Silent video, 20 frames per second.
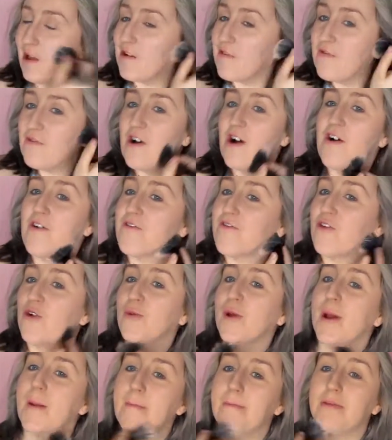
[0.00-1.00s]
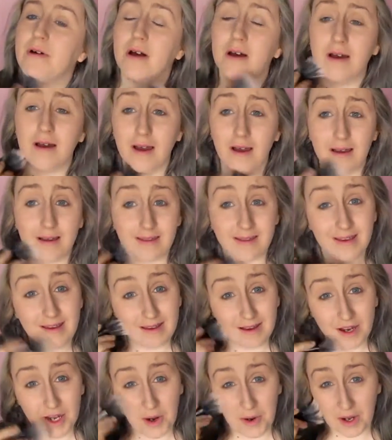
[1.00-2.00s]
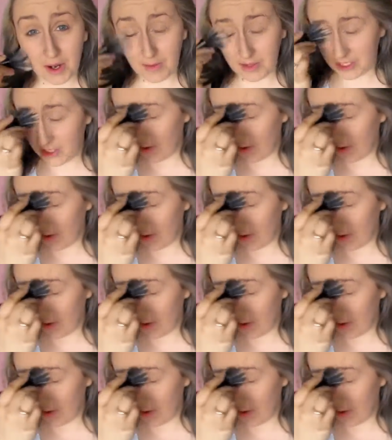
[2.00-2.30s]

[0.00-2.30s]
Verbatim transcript: like far from it, but I think I know what I'm